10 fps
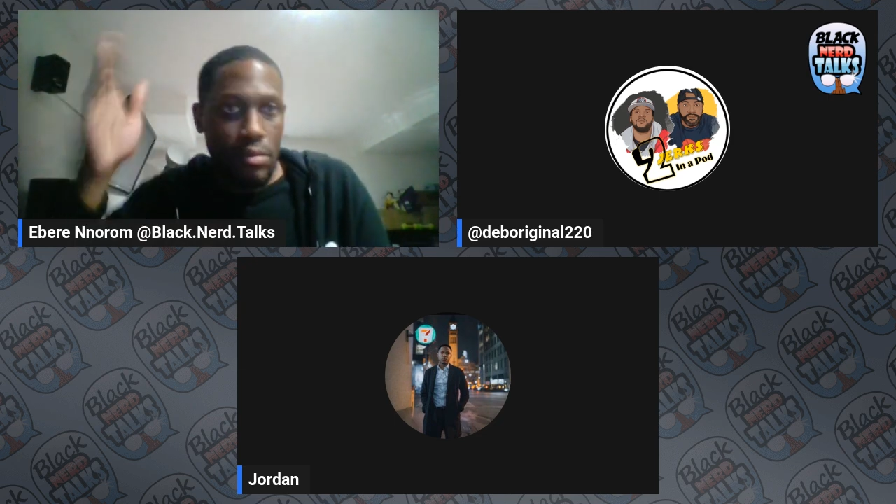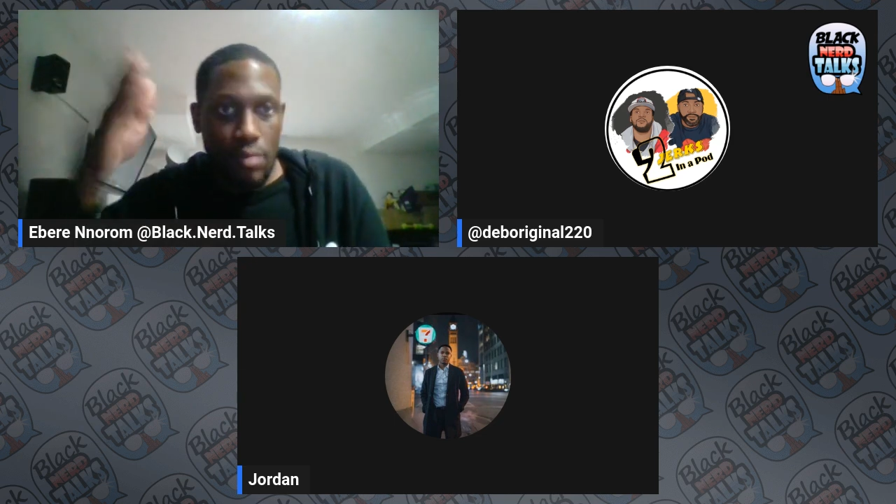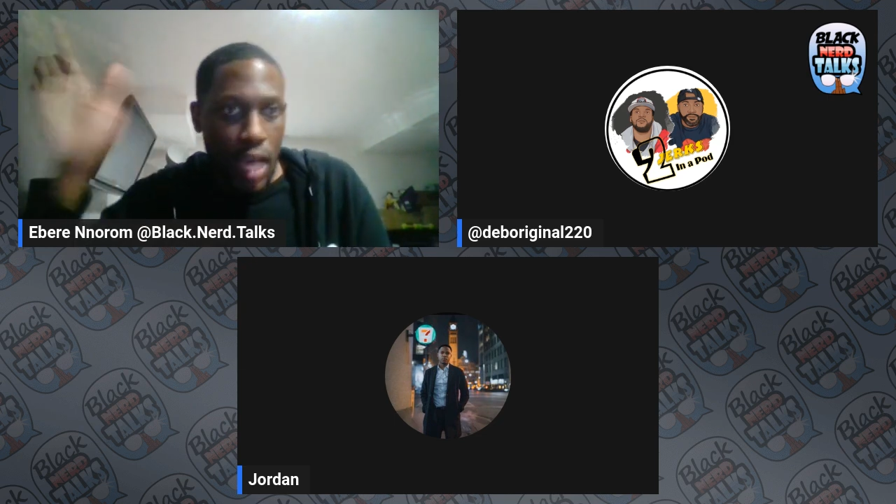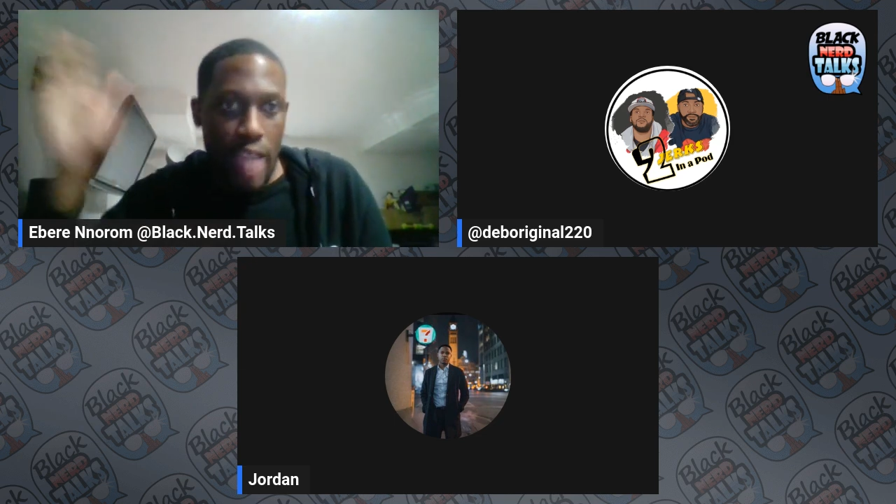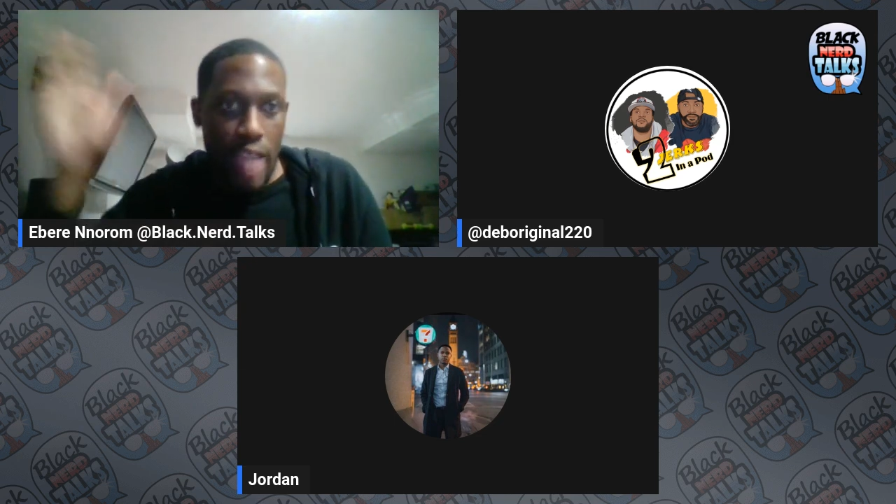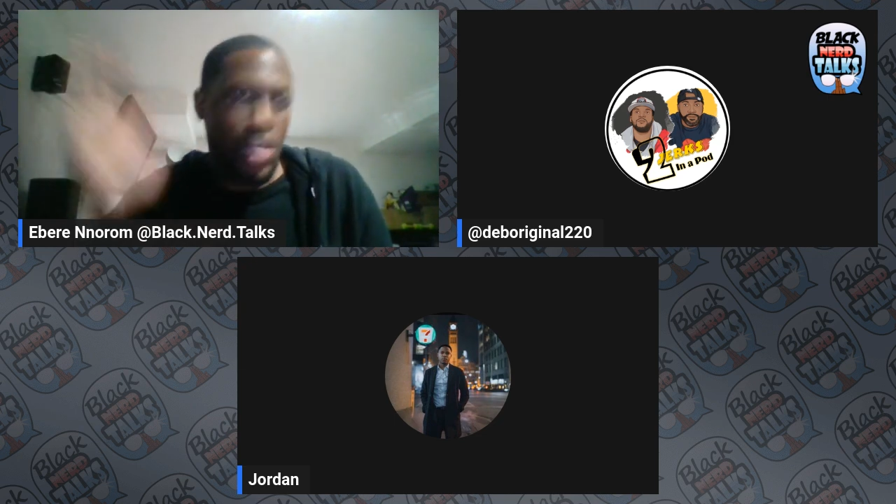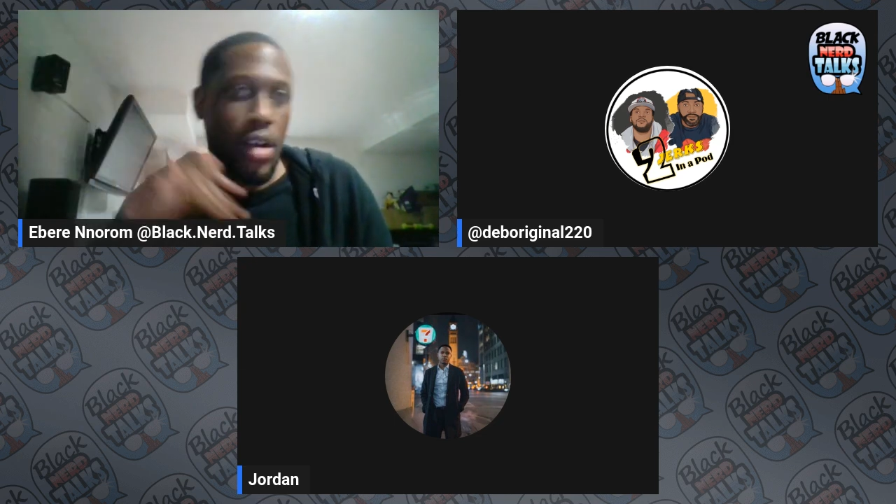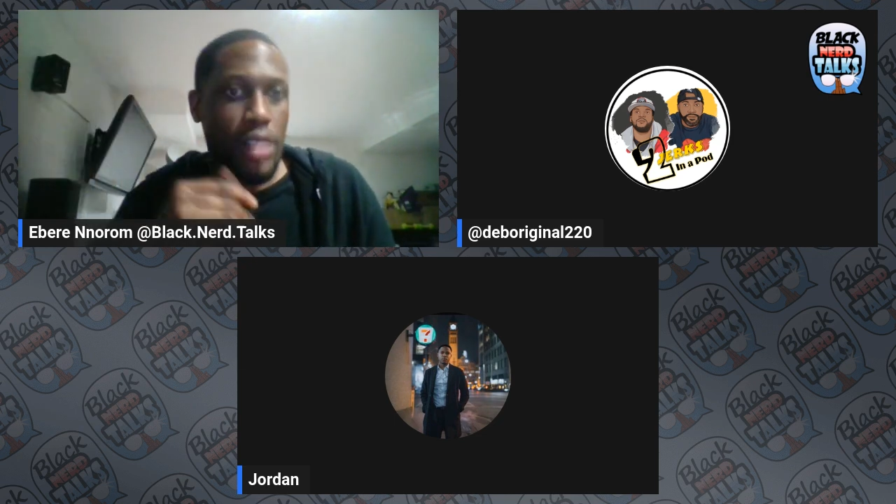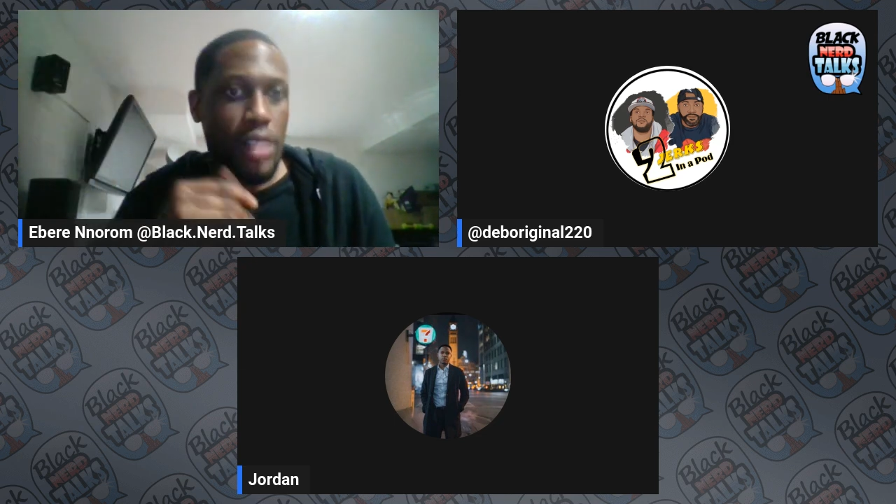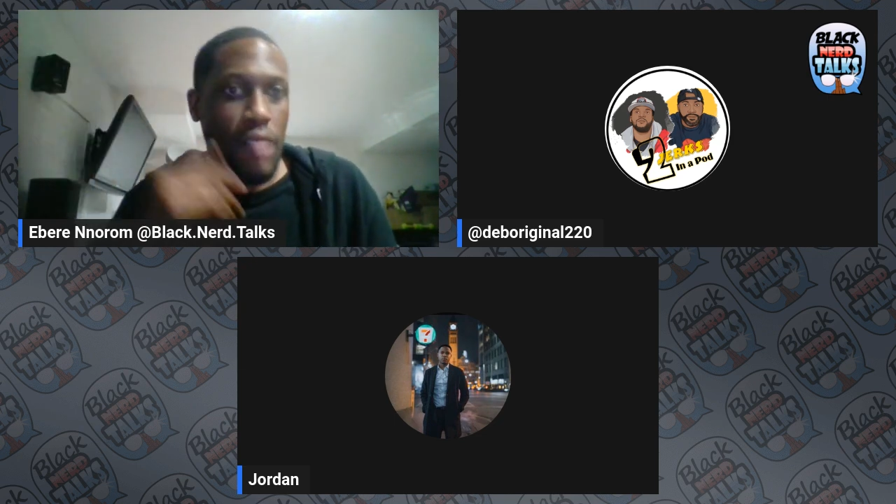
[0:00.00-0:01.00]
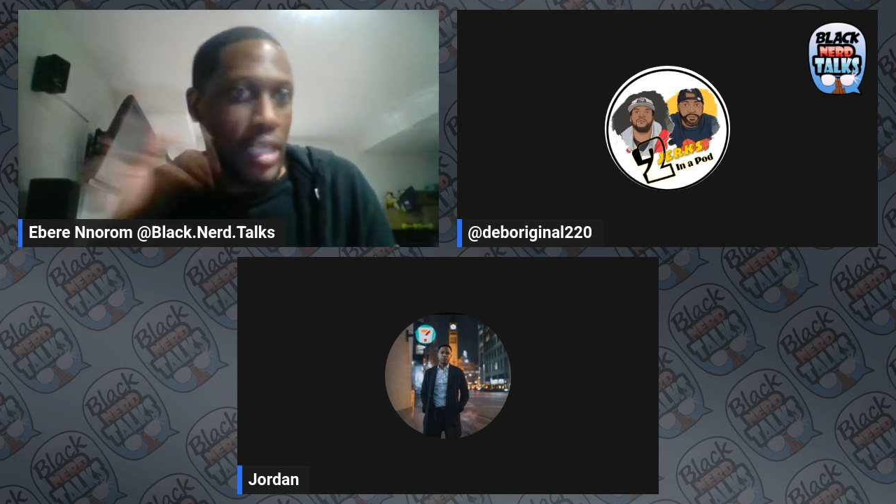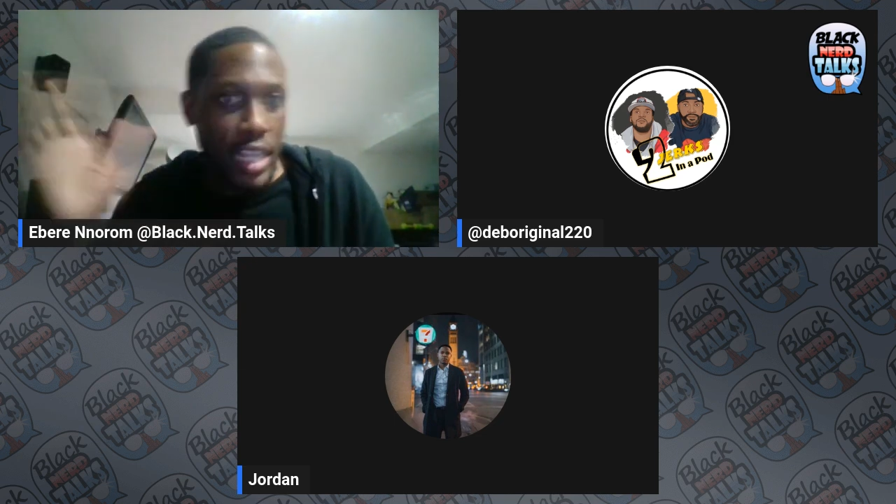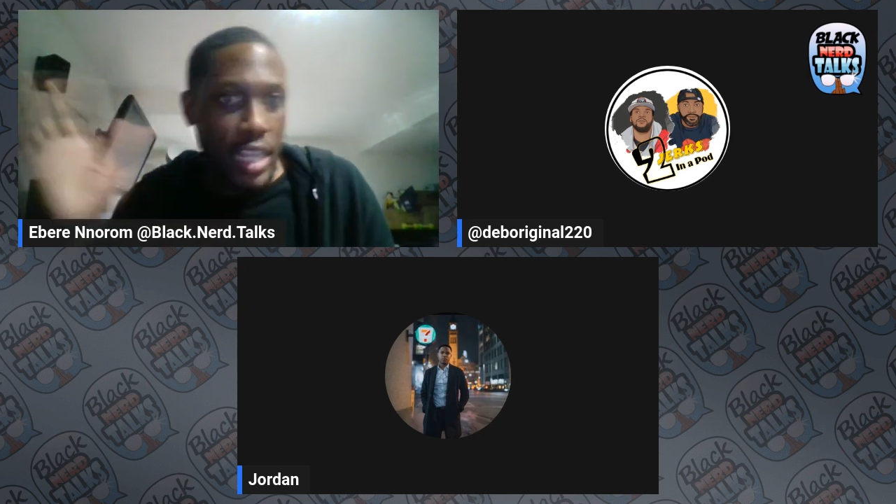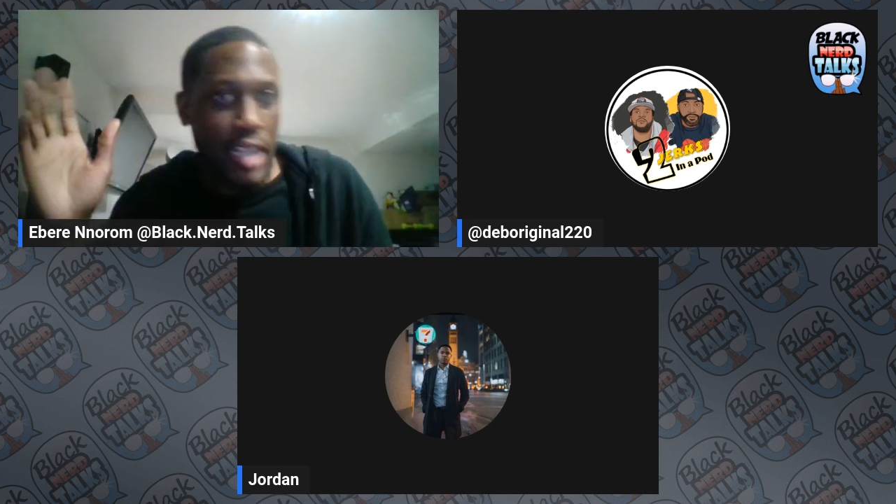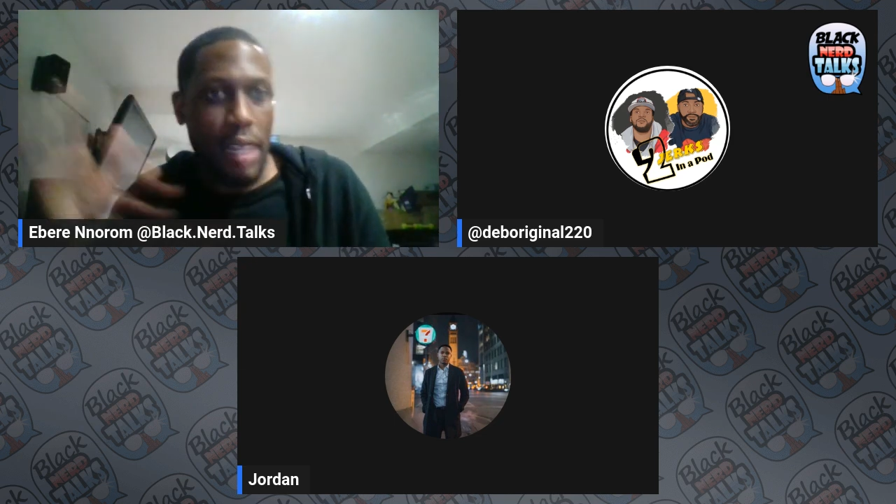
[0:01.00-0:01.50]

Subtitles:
I started really dating Deb.